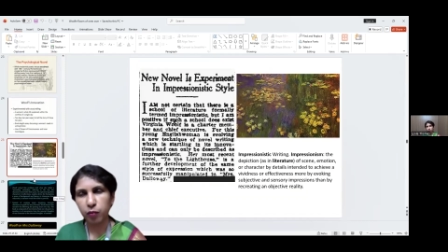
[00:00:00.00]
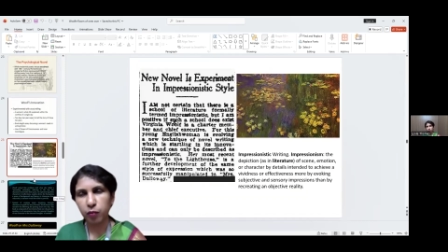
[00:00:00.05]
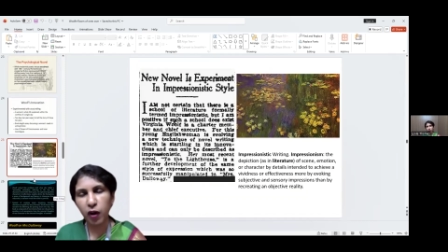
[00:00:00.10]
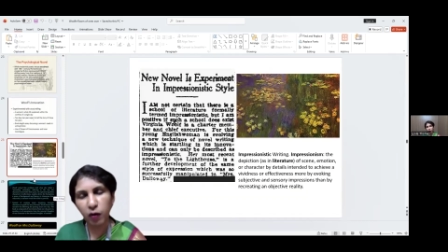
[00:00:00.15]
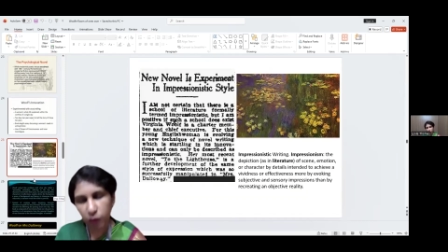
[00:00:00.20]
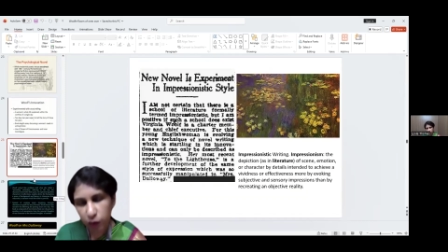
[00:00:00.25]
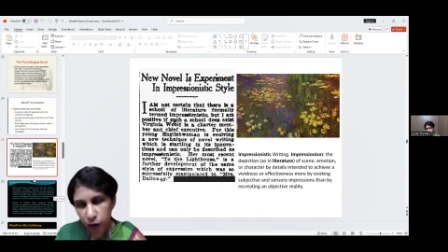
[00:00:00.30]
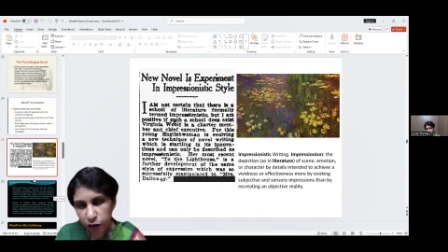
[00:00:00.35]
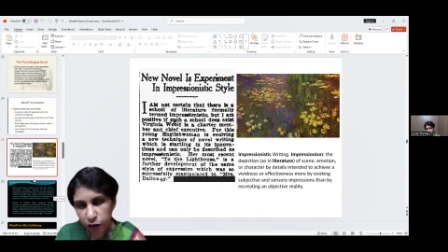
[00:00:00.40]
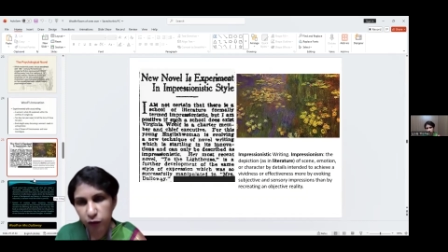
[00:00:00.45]

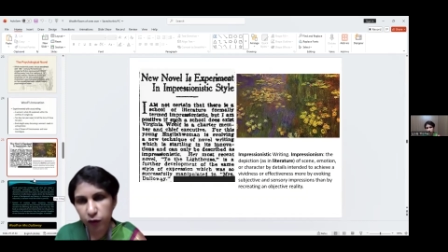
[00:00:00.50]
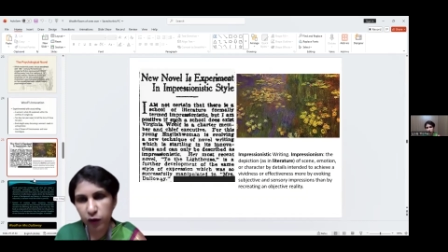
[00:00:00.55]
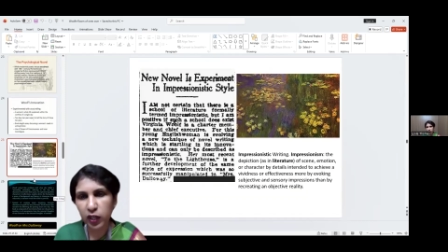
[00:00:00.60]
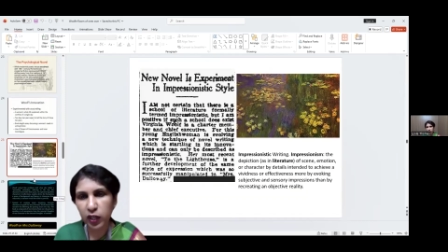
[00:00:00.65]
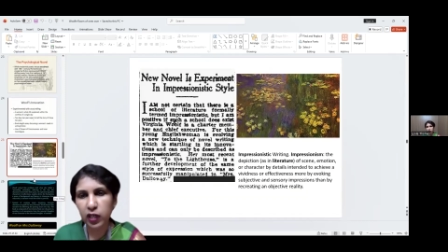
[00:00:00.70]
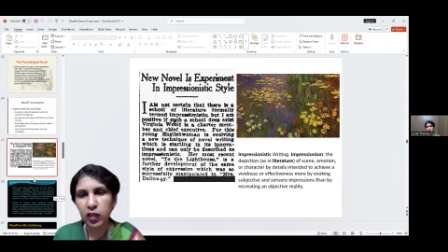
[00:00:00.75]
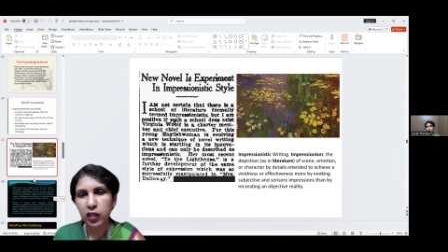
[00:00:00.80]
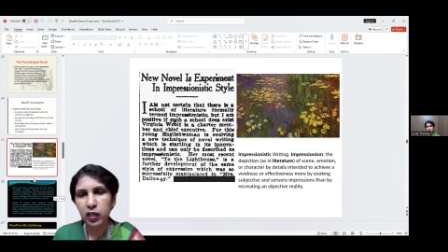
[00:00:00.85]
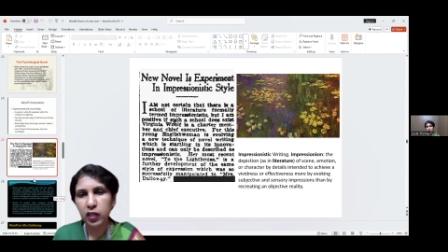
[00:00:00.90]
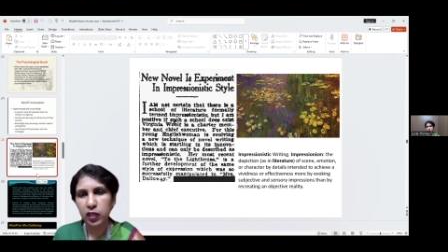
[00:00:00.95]

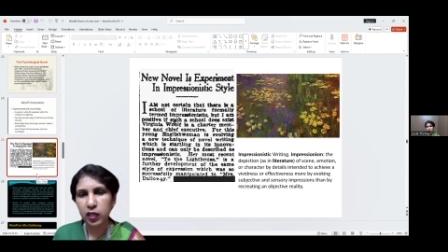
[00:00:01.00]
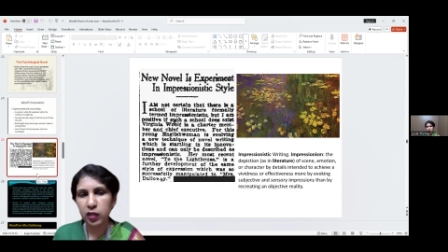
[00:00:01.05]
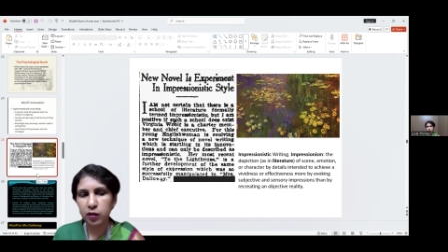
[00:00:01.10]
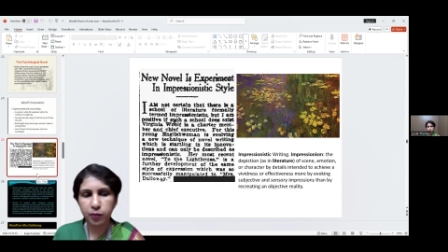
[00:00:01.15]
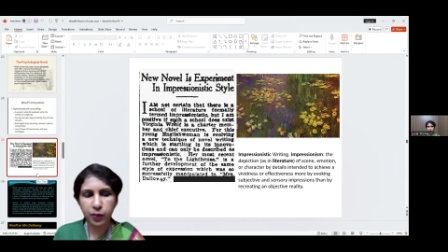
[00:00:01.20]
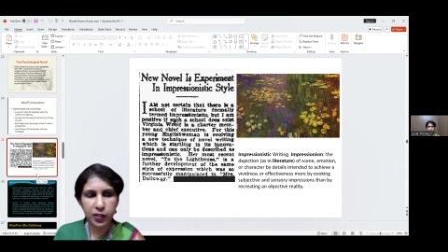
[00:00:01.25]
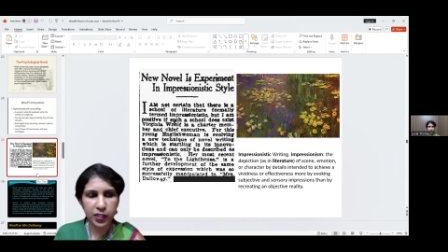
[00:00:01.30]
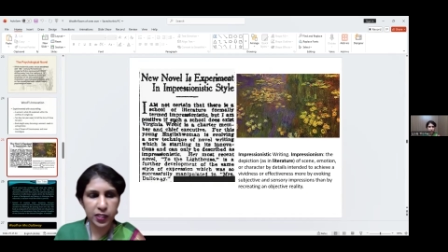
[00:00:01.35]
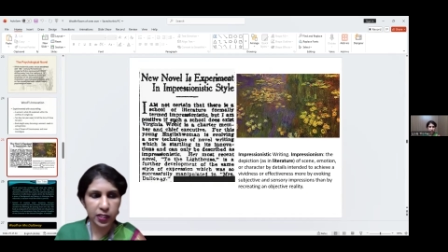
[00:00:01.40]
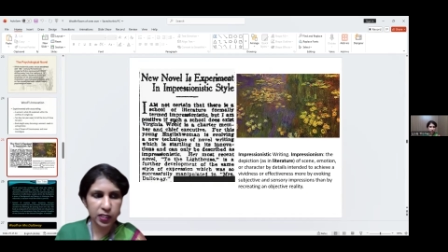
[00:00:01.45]
powerfully
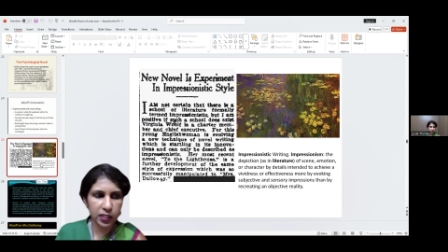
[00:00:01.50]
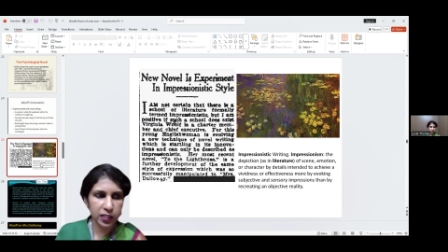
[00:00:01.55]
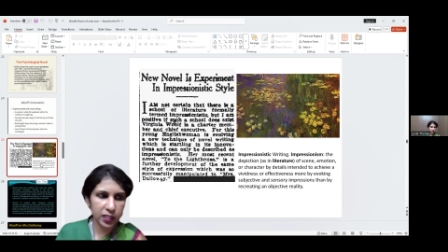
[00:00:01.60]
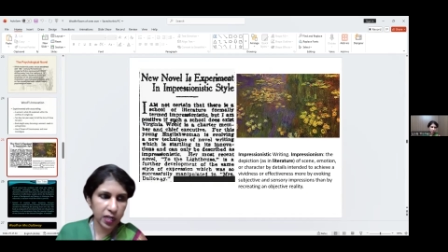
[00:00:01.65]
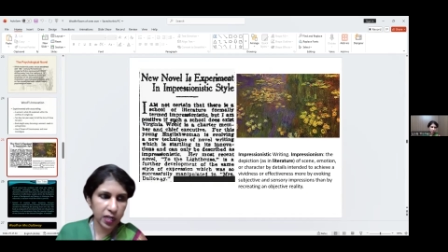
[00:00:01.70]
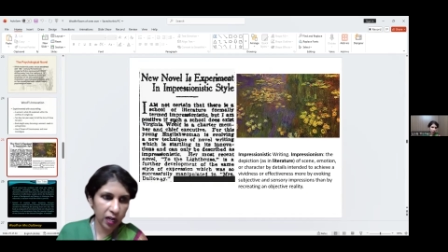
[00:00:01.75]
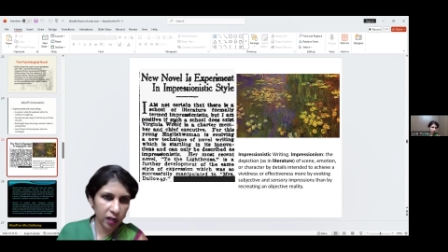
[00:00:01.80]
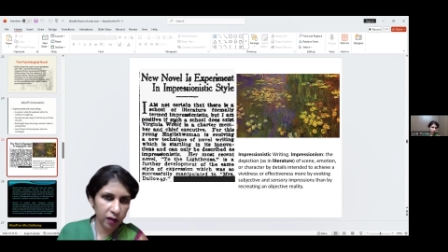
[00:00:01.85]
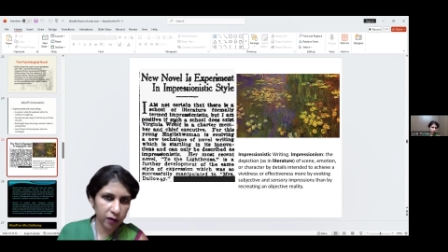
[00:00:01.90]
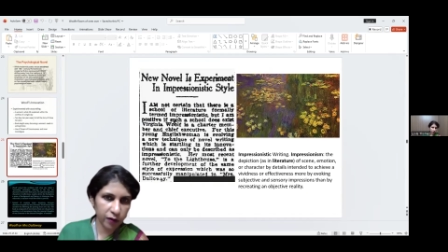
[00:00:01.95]
in
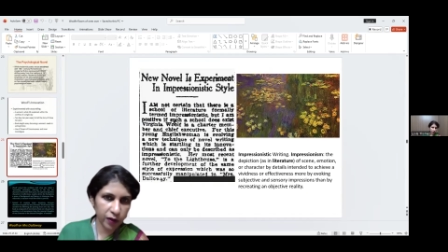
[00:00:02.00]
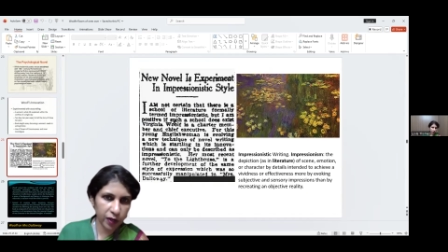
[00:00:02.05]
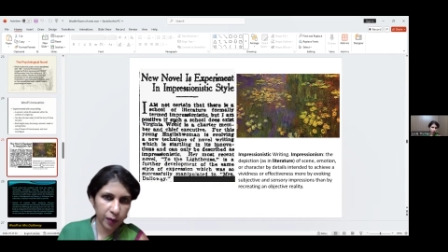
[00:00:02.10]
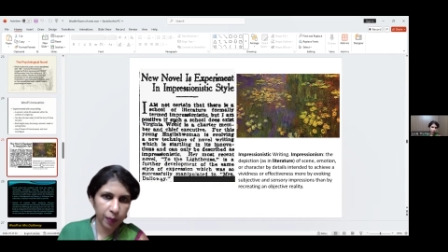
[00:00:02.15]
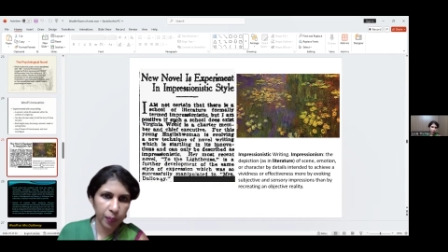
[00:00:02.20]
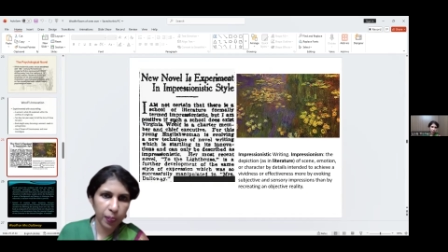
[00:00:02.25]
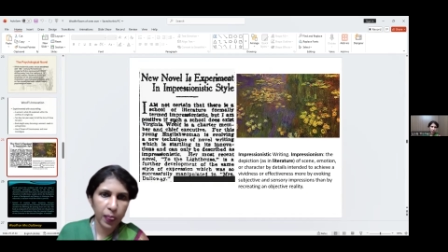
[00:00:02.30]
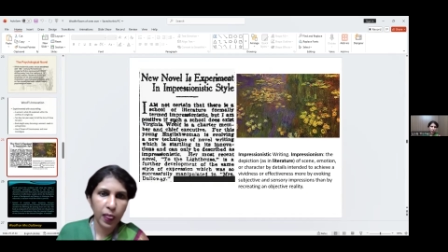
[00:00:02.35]
Mrs. Dalloway.